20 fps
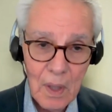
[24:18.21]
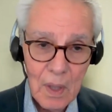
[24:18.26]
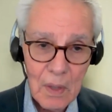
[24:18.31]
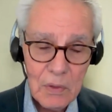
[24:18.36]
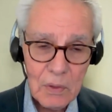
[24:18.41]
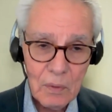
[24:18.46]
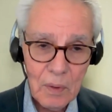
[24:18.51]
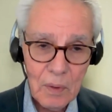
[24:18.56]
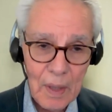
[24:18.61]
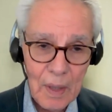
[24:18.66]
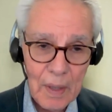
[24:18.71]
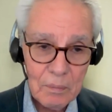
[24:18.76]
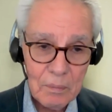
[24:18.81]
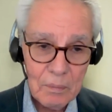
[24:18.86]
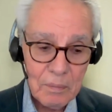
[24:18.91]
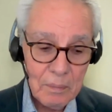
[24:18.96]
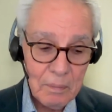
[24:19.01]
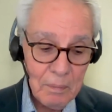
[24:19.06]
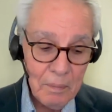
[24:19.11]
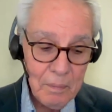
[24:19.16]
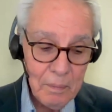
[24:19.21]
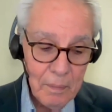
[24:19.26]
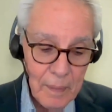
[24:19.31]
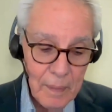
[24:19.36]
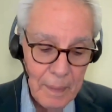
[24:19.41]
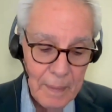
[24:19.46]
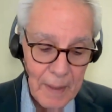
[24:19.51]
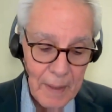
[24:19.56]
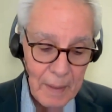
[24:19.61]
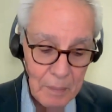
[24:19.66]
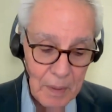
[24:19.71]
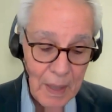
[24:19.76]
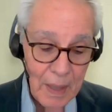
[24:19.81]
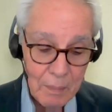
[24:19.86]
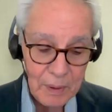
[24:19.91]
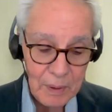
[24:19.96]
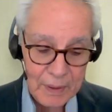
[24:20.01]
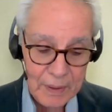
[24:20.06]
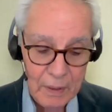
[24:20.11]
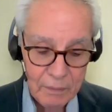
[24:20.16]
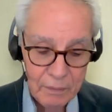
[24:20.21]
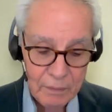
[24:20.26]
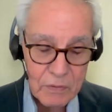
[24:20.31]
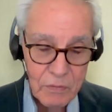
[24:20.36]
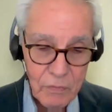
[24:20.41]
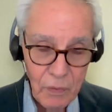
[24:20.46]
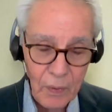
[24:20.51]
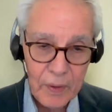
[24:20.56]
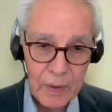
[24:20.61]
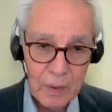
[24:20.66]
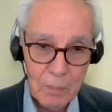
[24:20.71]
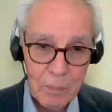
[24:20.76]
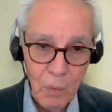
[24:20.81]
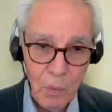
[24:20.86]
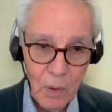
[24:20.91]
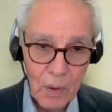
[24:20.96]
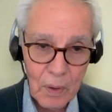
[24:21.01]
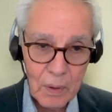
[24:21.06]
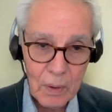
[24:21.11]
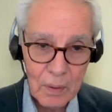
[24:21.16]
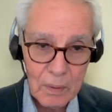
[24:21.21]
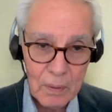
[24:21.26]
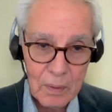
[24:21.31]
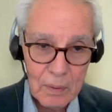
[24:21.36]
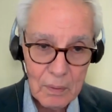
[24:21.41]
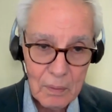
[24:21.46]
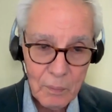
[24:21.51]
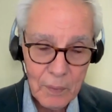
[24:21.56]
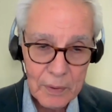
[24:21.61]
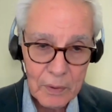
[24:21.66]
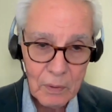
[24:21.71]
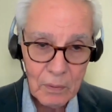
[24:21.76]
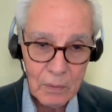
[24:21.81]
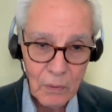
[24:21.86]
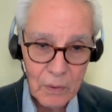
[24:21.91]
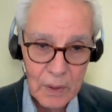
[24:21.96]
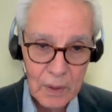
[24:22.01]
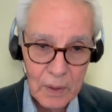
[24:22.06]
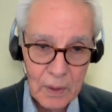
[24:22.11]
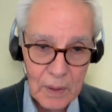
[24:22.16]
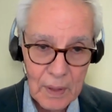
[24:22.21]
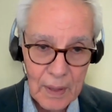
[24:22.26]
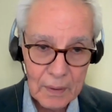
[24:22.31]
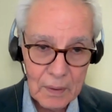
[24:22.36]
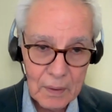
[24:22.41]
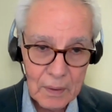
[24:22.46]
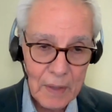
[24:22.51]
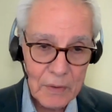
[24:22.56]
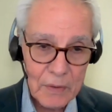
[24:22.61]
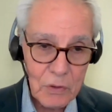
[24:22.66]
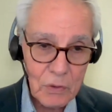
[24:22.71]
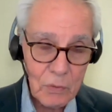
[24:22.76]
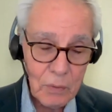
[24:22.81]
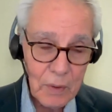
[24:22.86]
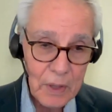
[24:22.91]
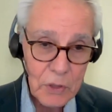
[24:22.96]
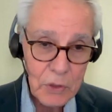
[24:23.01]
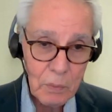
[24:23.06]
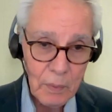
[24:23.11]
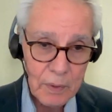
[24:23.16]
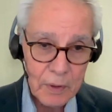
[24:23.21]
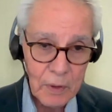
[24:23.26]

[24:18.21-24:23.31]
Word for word: So I, I, I believe it's very important when you're looking at concentration,